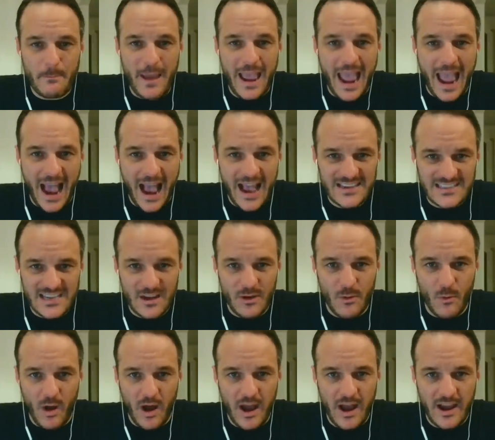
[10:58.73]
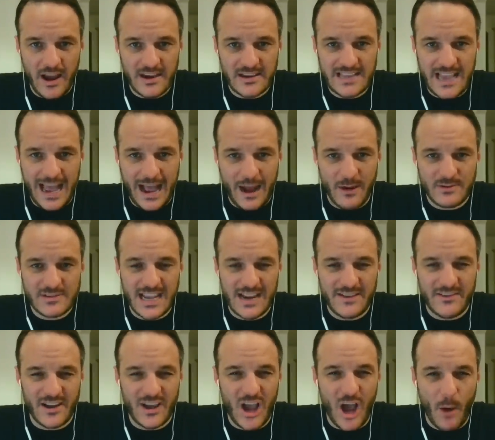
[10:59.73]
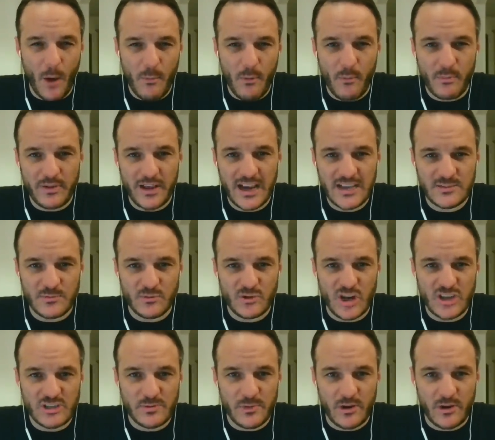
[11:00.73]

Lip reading: passing-wise outside of a couple plays from J.J.